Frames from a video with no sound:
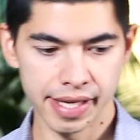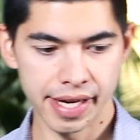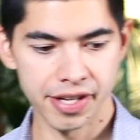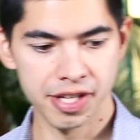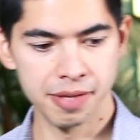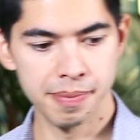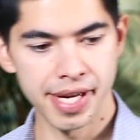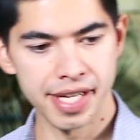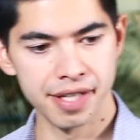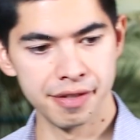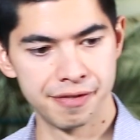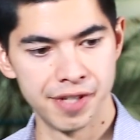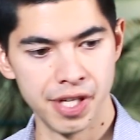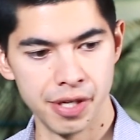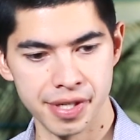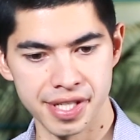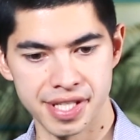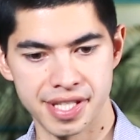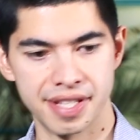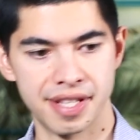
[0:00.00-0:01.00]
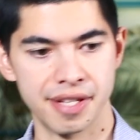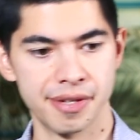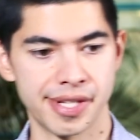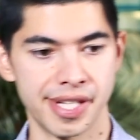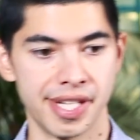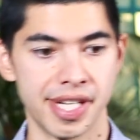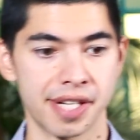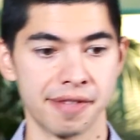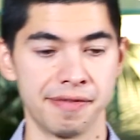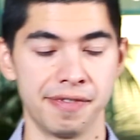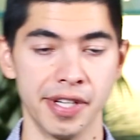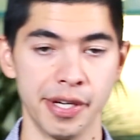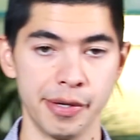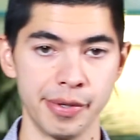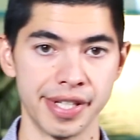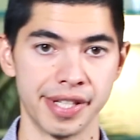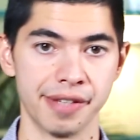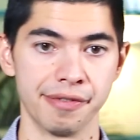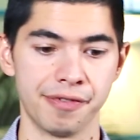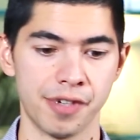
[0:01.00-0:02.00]
Now you may have noticed that there's a lot of
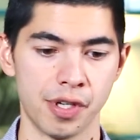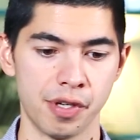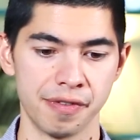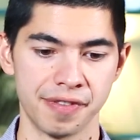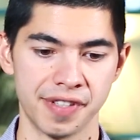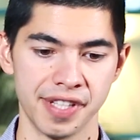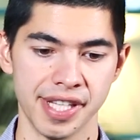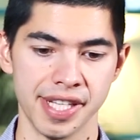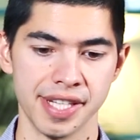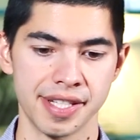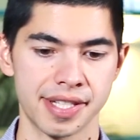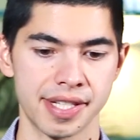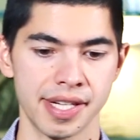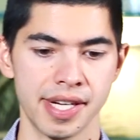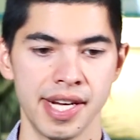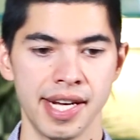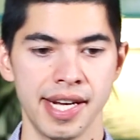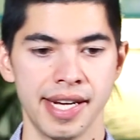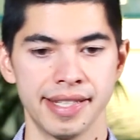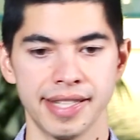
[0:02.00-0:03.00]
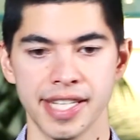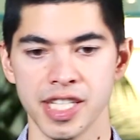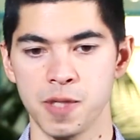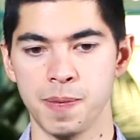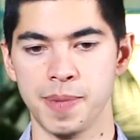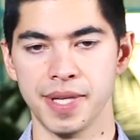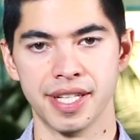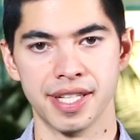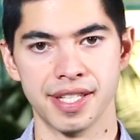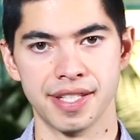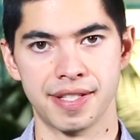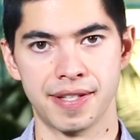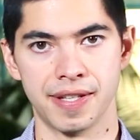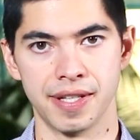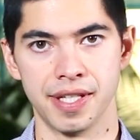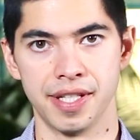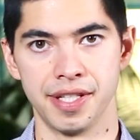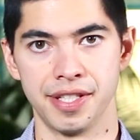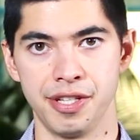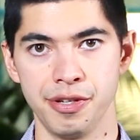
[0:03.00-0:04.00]
loading involved in this, and that's because
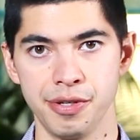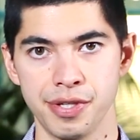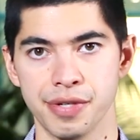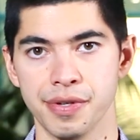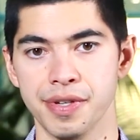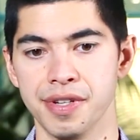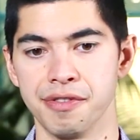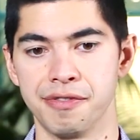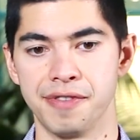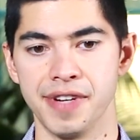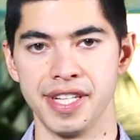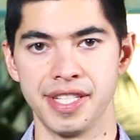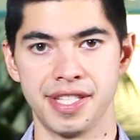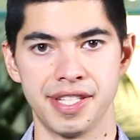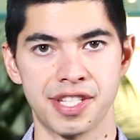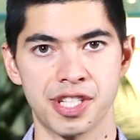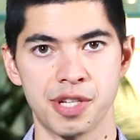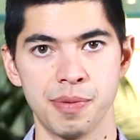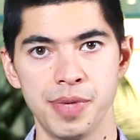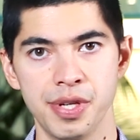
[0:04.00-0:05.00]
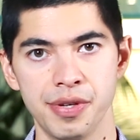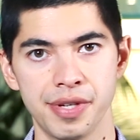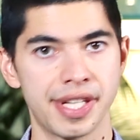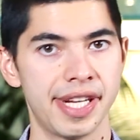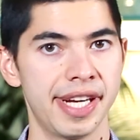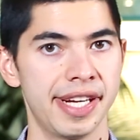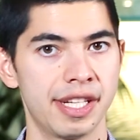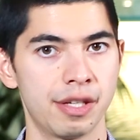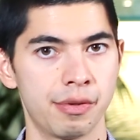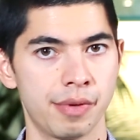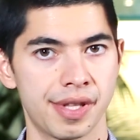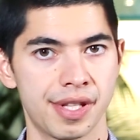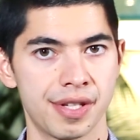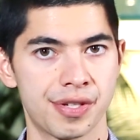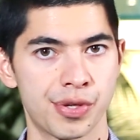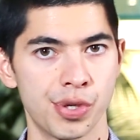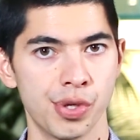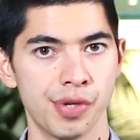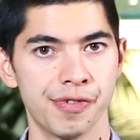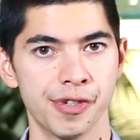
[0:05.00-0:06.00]
the user interface is communicating with the
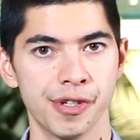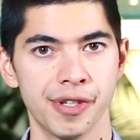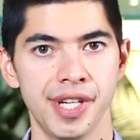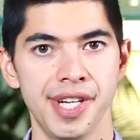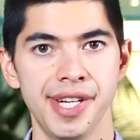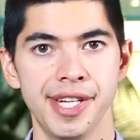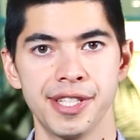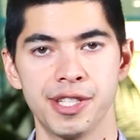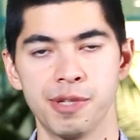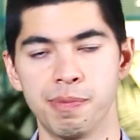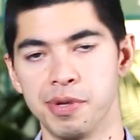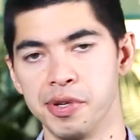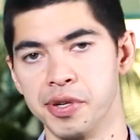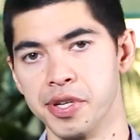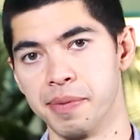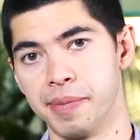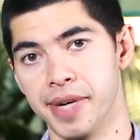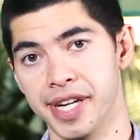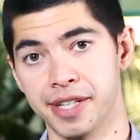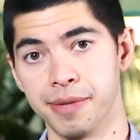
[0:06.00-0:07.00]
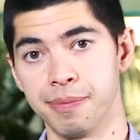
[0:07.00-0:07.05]
server deployed on my